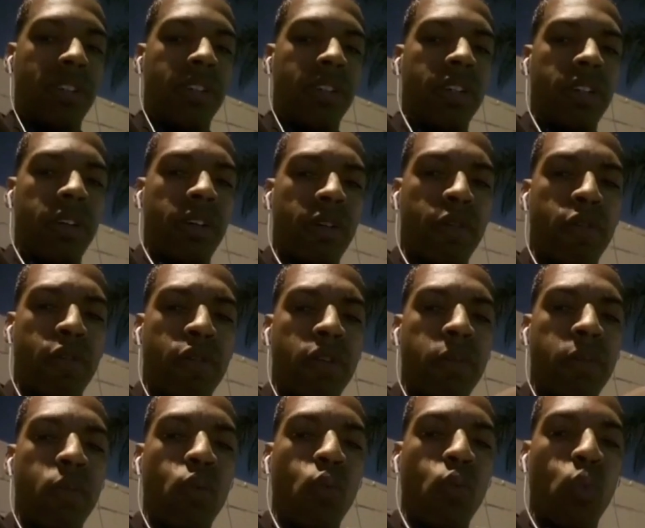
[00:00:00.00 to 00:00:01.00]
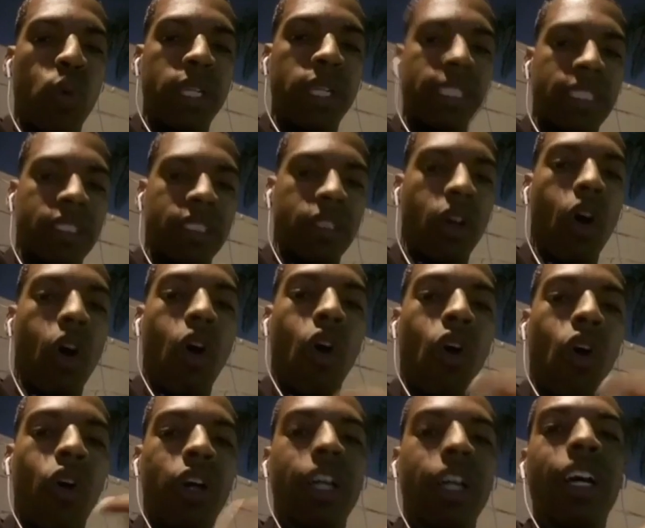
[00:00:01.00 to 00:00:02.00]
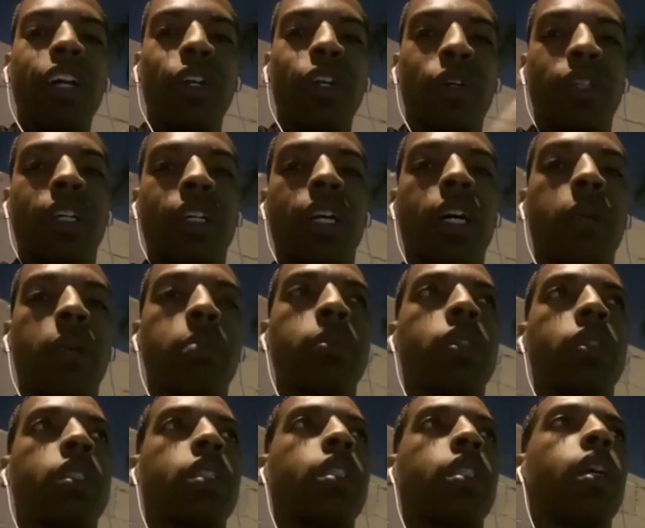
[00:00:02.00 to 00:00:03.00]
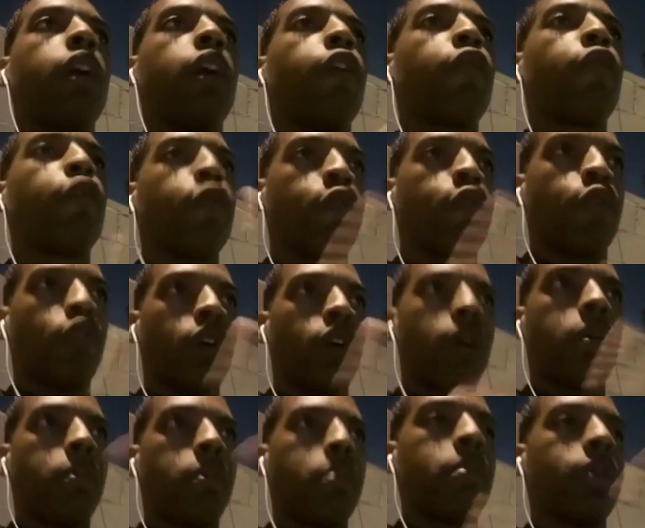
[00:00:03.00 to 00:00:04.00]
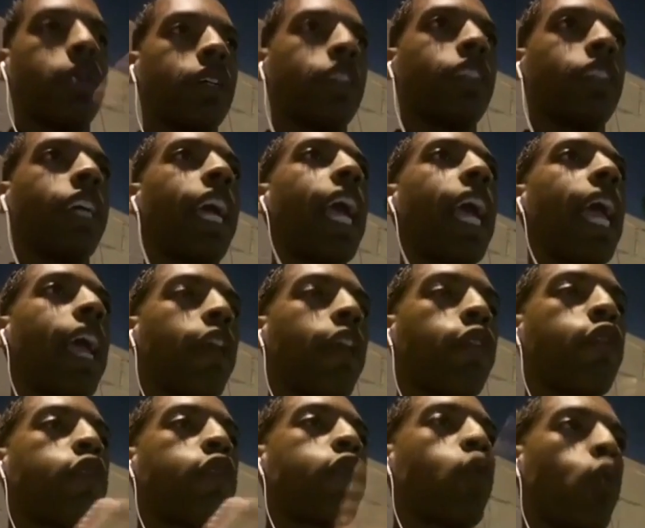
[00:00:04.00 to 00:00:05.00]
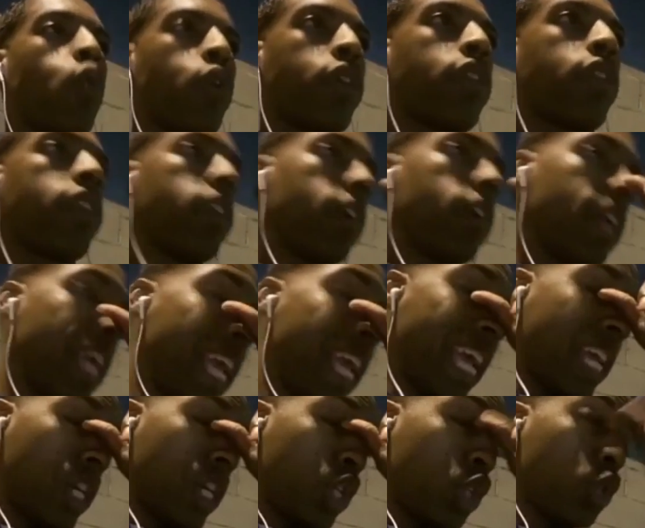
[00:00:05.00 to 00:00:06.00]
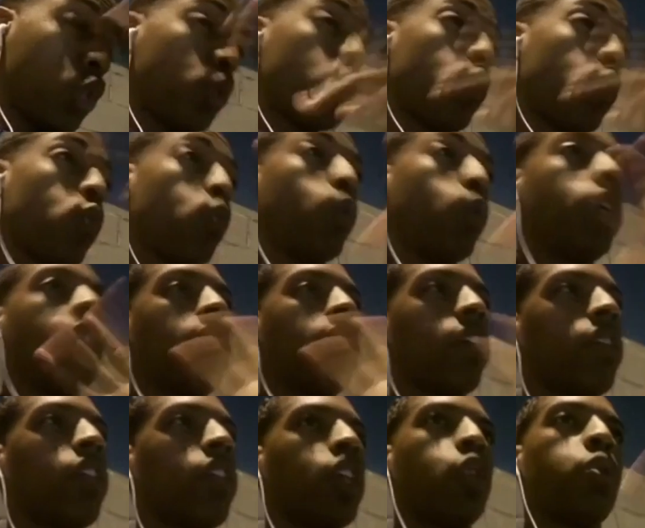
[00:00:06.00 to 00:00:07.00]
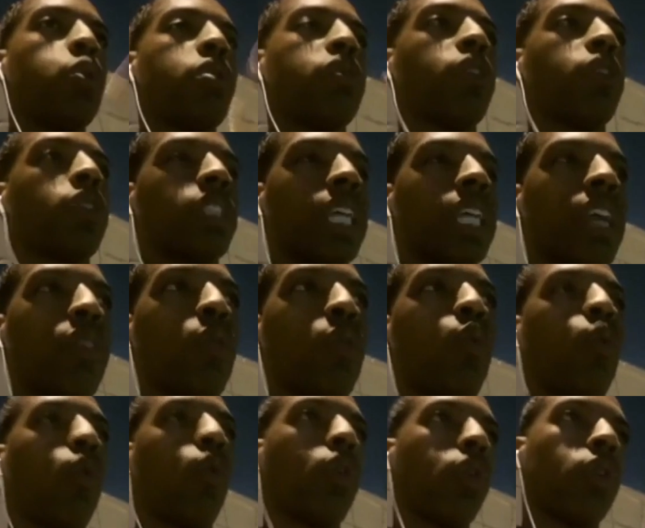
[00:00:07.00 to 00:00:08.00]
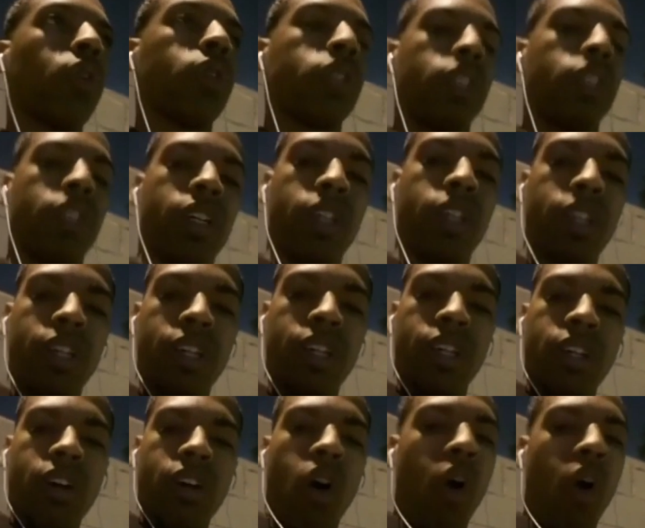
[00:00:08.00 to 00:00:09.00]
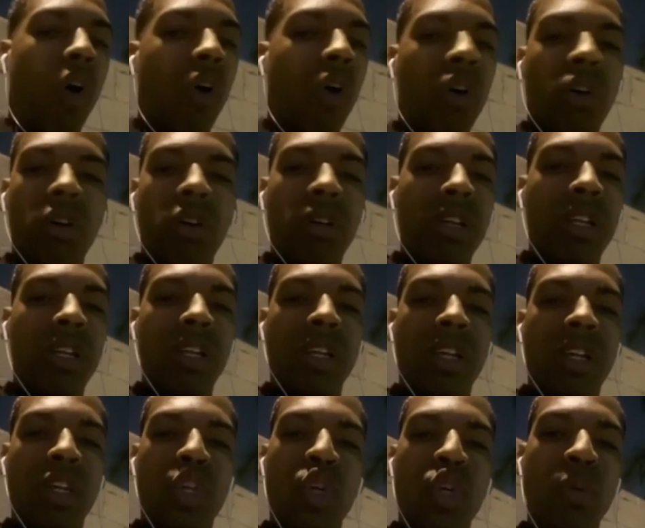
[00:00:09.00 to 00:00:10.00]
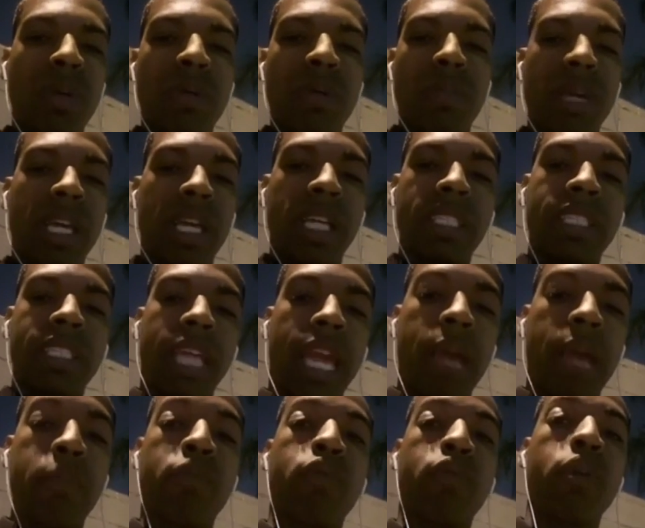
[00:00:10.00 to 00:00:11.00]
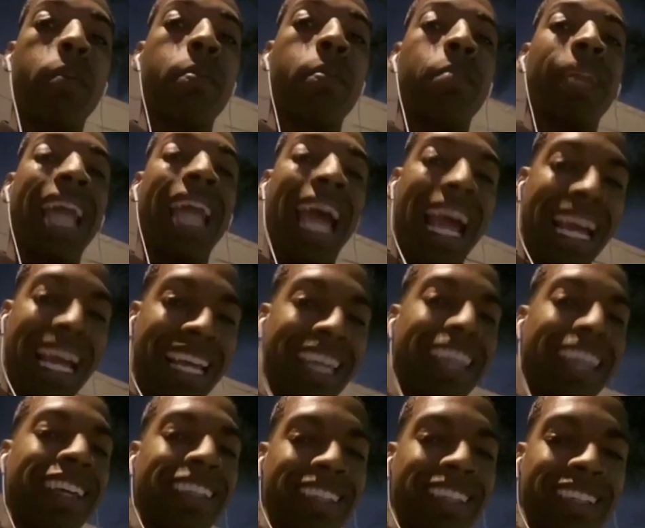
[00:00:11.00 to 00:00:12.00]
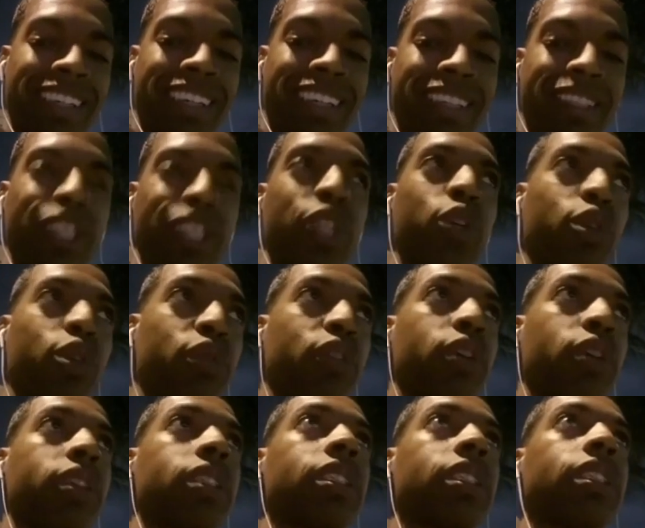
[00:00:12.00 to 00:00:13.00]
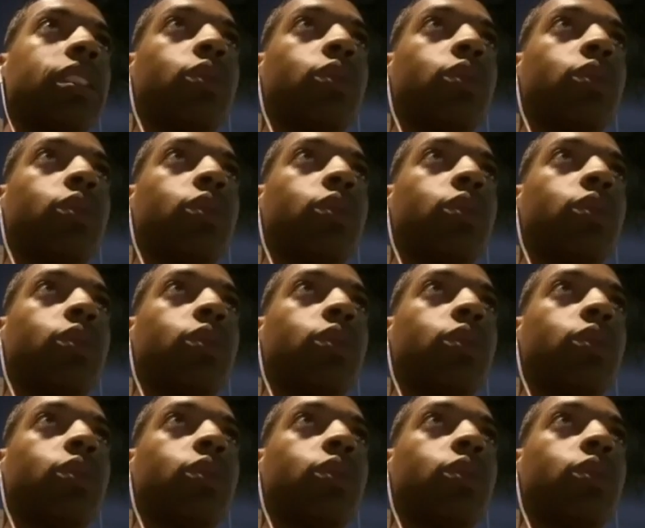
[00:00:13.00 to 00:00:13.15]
from whence all color comes from and forth into the universe and the world. All human beings came from black. The universe was